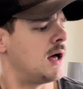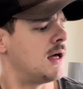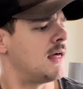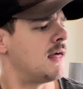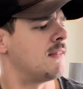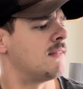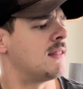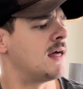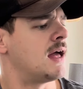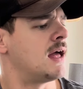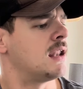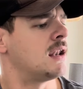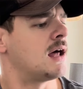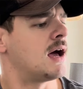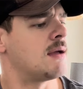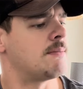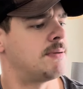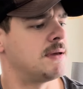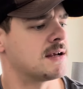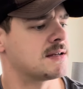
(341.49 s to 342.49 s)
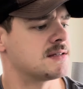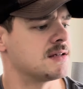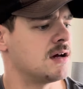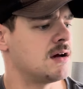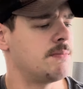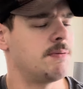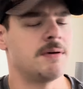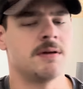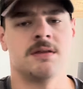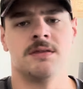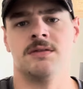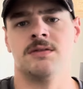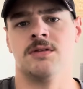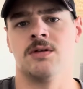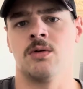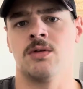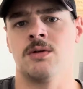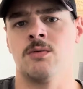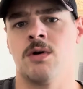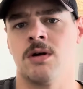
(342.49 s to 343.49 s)
And then I picked up the
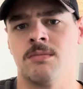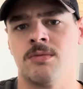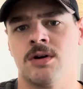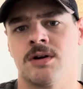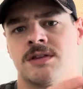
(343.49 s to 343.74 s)
only one book